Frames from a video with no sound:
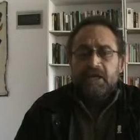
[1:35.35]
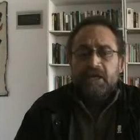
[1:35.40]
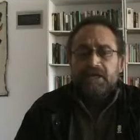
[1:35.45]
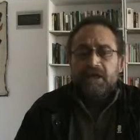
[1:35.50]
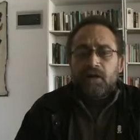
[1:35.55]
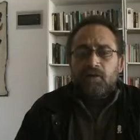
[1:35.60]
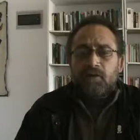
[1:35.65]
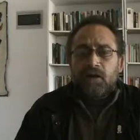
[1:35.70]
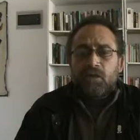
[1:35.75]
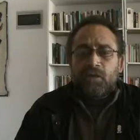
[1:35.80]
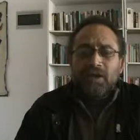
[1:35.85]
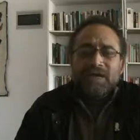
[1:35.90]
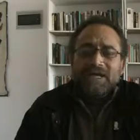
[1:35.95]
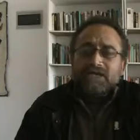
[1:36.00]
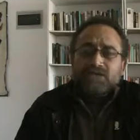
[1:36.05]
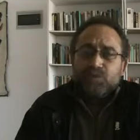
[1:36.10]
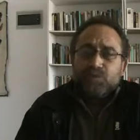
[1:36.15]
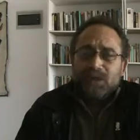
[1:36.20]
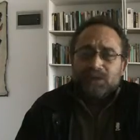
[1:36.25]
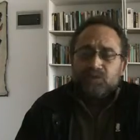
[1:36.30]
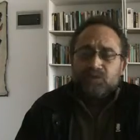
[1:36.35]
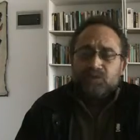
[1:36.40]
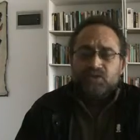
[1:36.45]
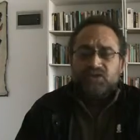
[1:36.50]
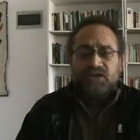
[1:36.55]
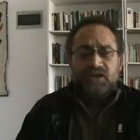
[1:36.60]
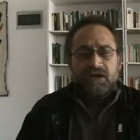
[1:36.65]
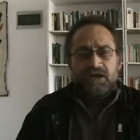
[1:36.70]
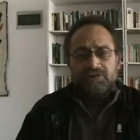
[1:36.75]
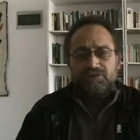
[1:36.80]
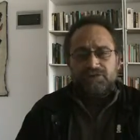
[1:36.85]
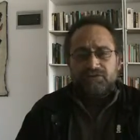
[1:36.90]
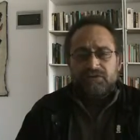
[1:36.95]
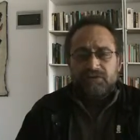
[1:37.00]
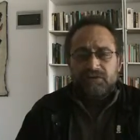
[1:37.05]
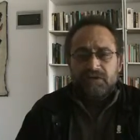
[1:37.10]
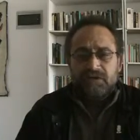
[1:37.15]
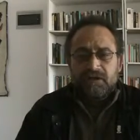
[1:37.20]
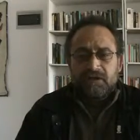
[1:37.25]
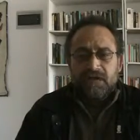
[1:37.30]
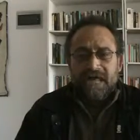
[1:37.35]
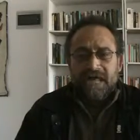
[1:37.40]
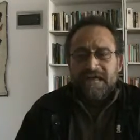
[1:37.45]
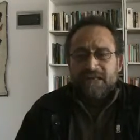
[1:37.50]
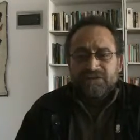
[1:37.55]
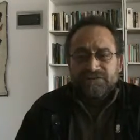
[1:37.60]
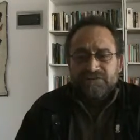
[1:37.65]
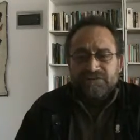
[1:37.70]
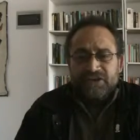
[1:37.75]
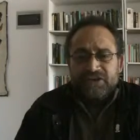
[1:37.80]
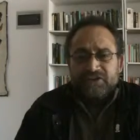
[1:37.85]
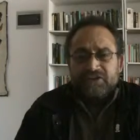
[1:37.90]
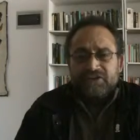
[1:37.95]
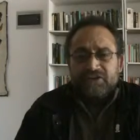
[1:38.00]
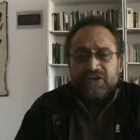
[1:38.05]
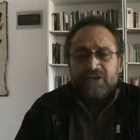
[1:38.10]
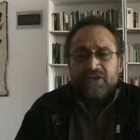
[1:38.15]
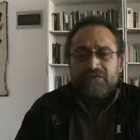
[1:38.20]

Now, where is one to start and finish